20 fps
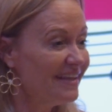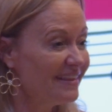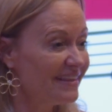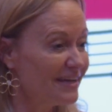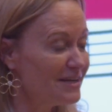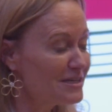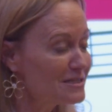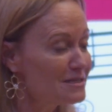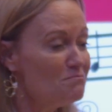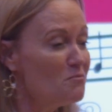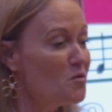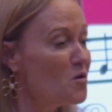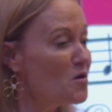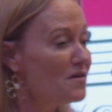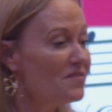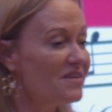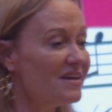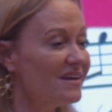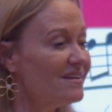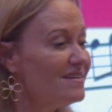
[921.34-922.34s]
that it's more
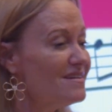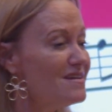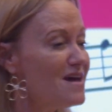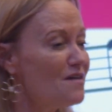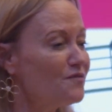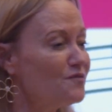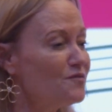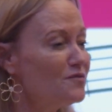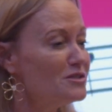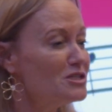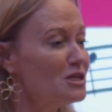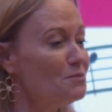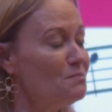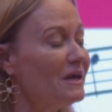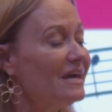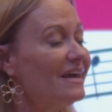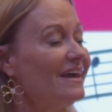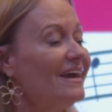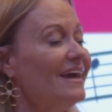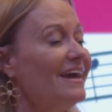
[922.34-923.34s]
than enough to
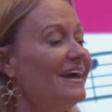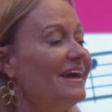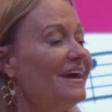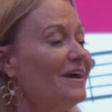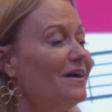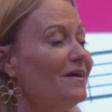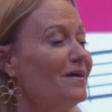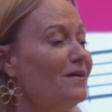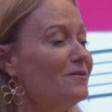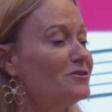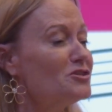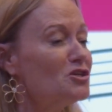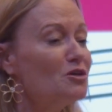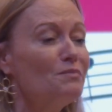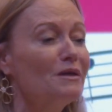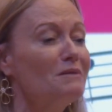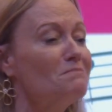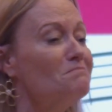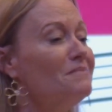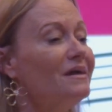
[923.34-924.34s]
be here, to
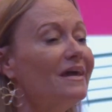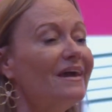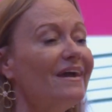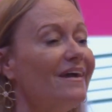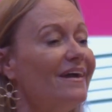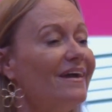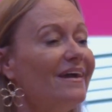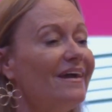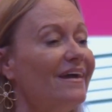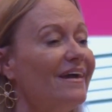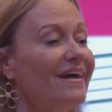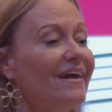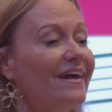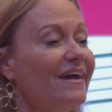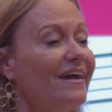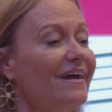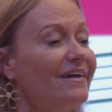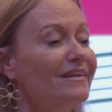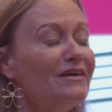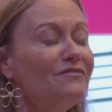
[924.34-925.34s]
be
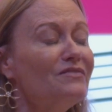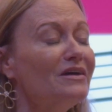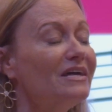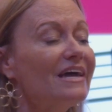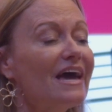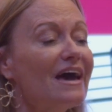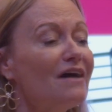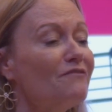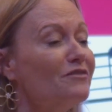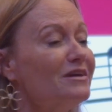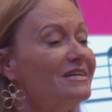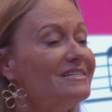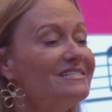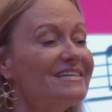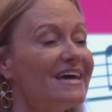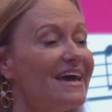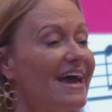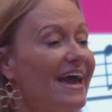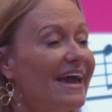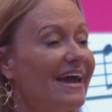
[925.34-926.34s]
me, living every
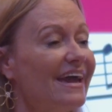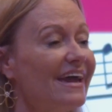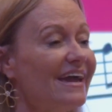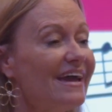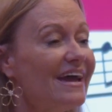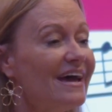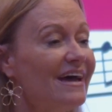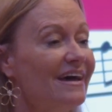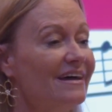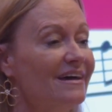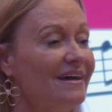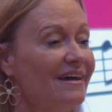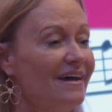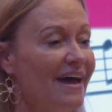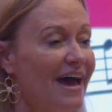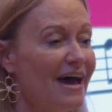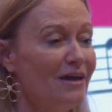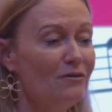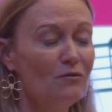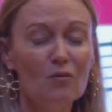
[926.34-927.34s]
day.
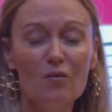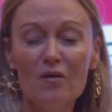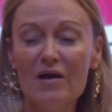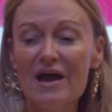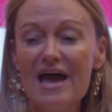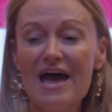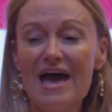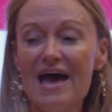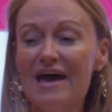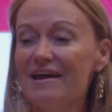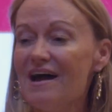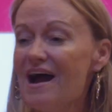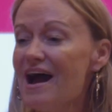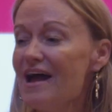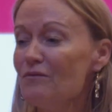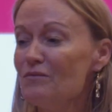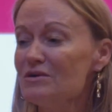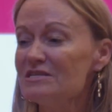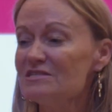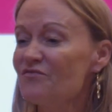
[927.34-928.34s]
And when I
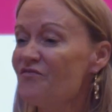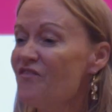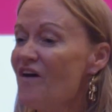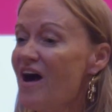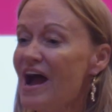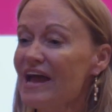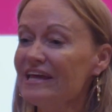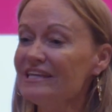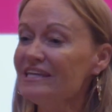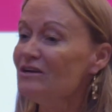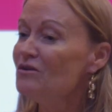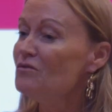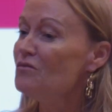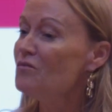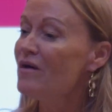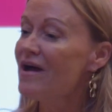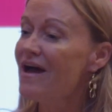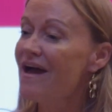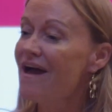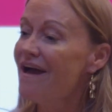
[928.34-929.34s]
was finally
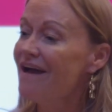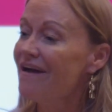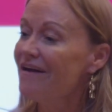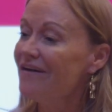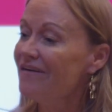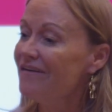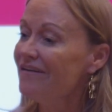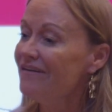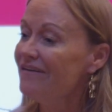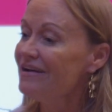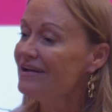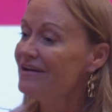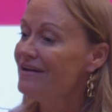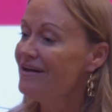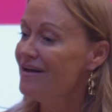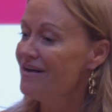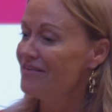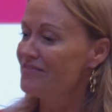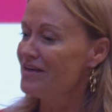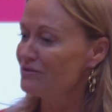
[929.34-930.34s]
aware
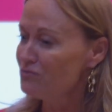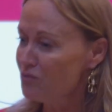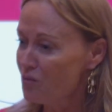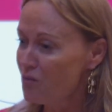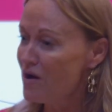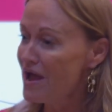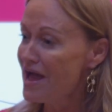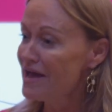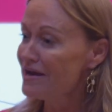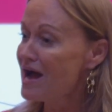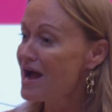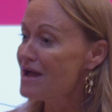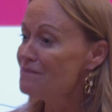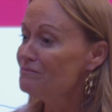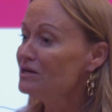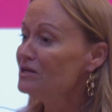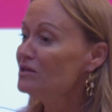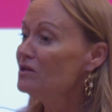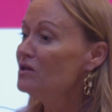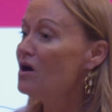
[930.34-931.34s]
that when I'm
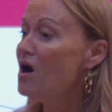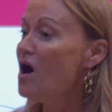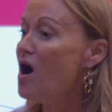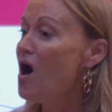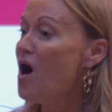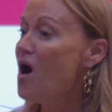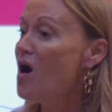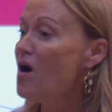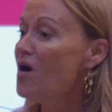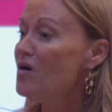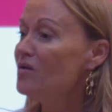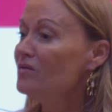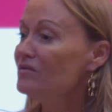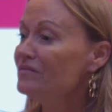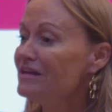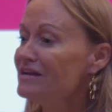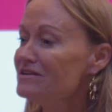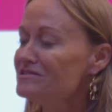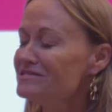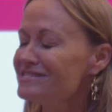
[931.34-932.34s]
alone,
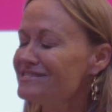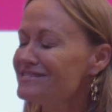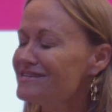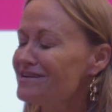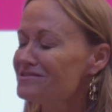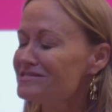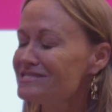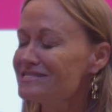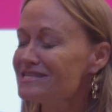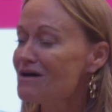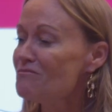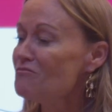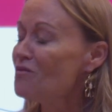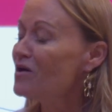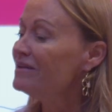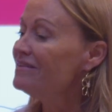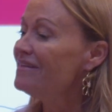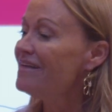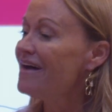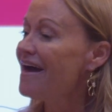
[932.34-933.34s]
there's still
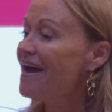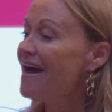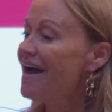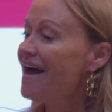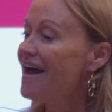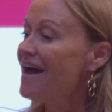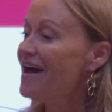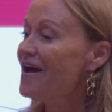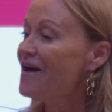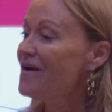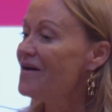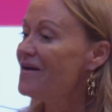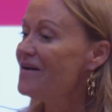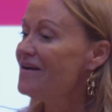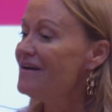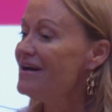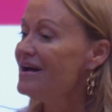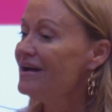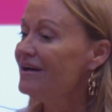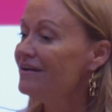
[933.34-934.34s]
someone
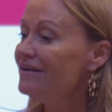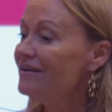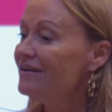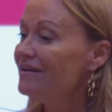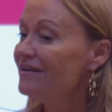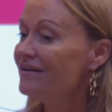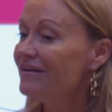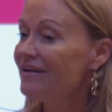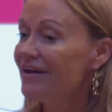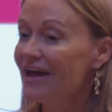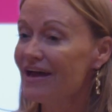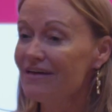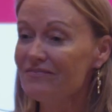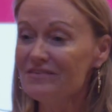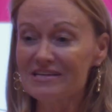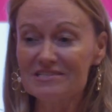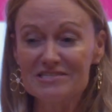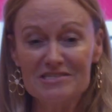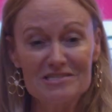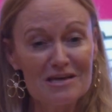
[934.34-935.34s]
there, and
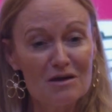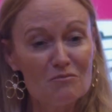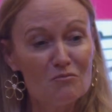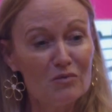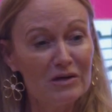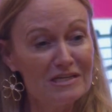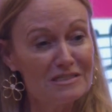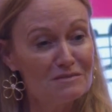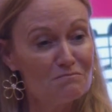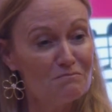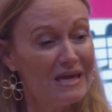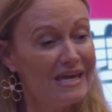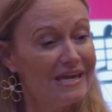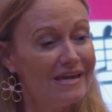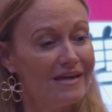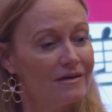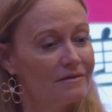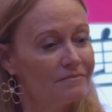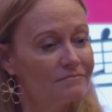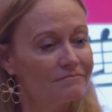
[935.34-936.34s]
that someone is
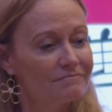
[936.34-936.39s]
me,